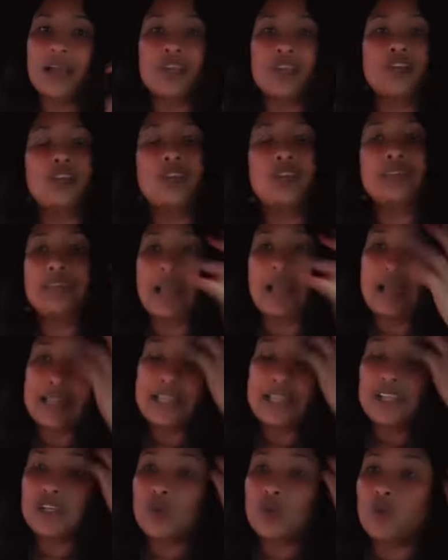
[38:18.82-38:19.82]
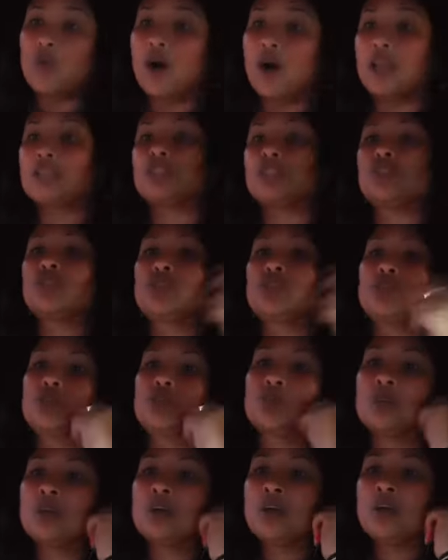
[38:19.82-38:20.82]
decide that you want
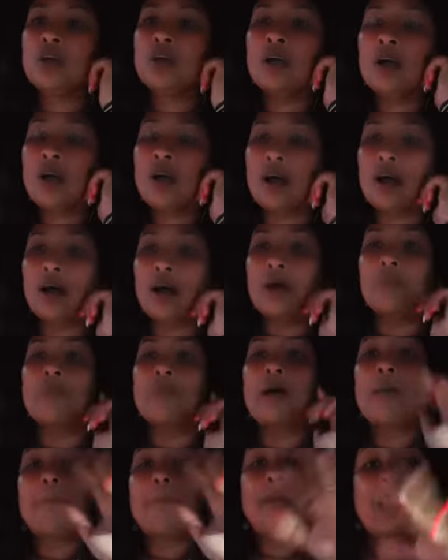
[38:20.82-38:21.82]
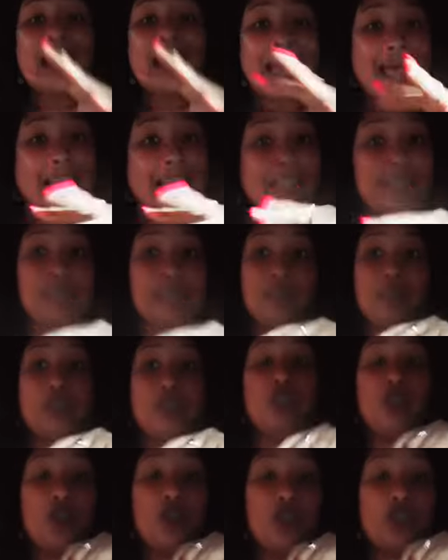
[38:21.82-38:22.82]
to plan
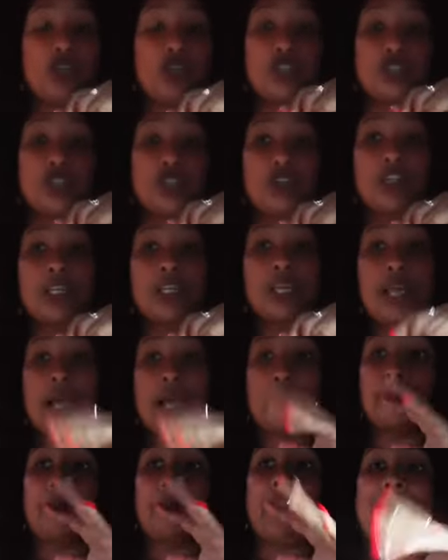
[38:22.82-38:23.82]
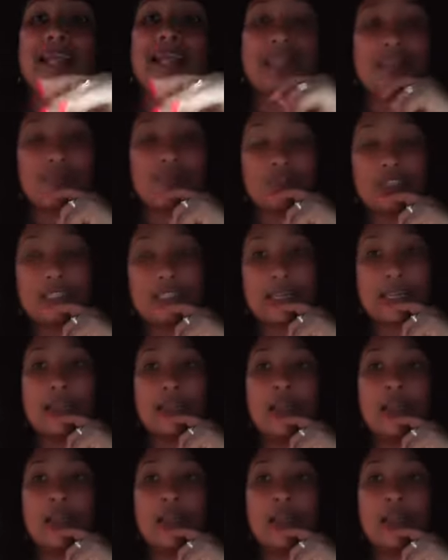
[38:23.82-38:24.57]
your journey and plan everything